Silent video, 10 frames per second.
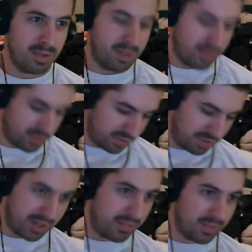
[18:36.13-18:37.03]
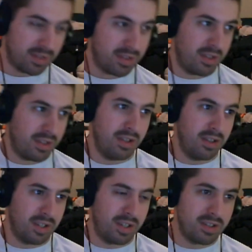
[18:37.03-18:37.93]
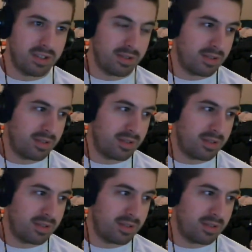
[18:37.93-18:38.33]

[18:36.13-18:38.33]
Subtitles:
you shouldn't give young kids,